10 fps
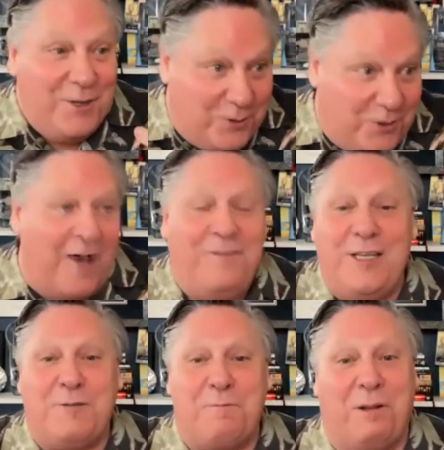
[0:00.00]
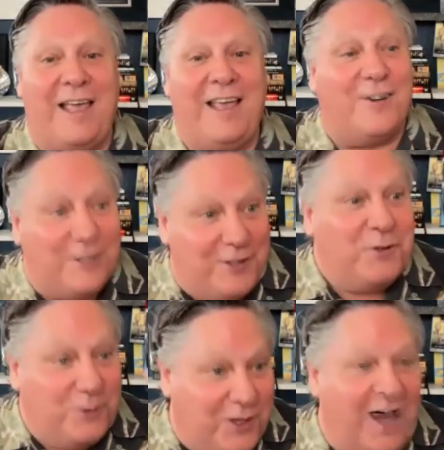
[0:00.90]
you love this player and
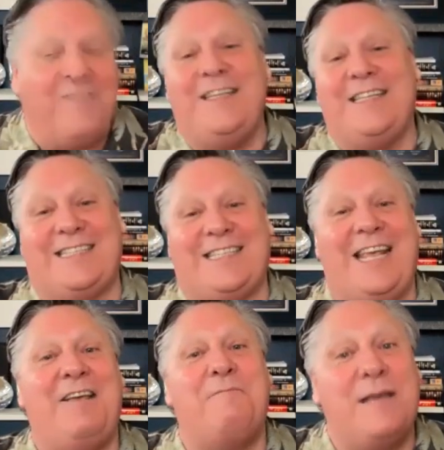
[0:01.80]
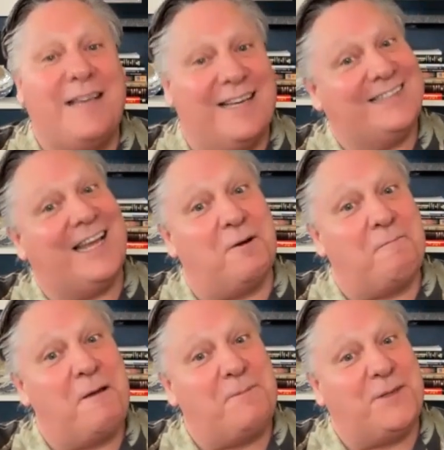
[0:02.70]
you love this team because other
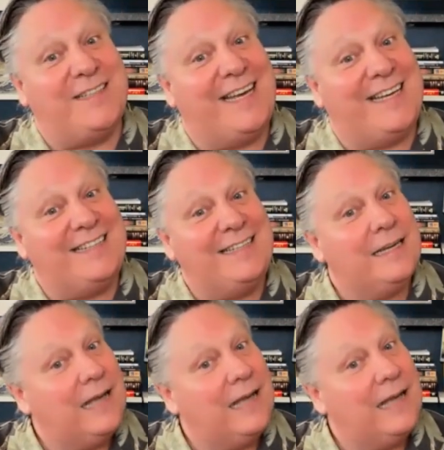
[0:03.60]
people did?